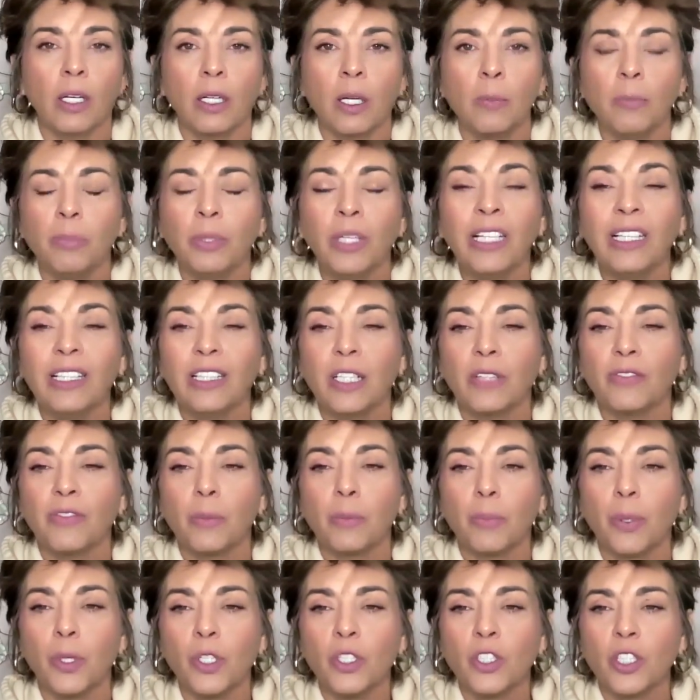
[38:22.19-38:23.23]
completely
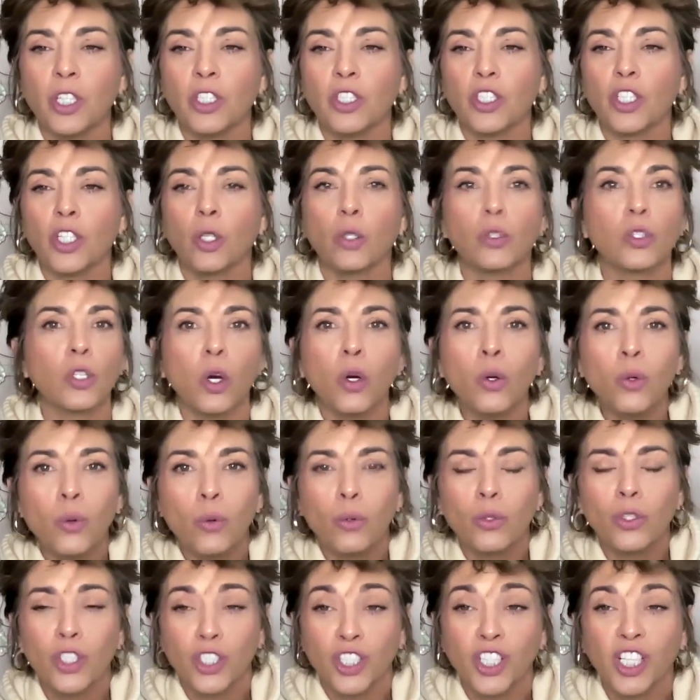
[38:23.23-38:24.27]
different person. And she goes, oh,
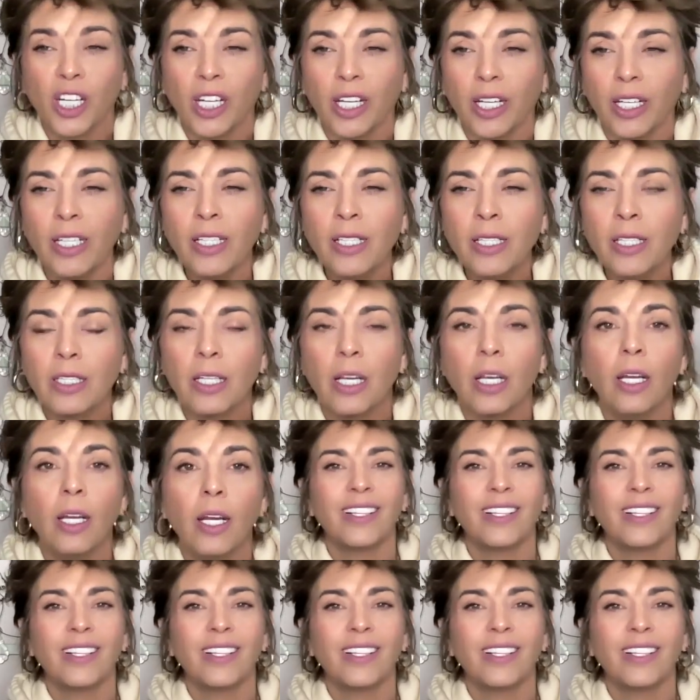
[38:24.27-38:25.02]
she is?